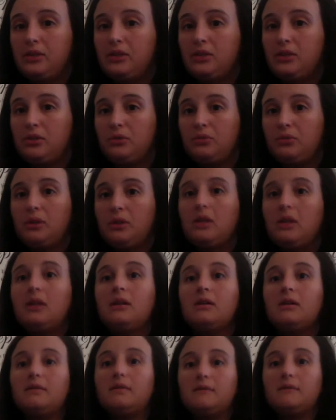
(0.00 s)
to
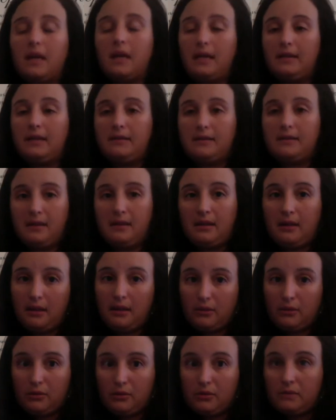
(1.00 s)
lines and
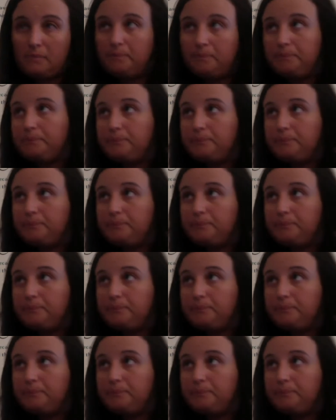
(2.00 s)
angles.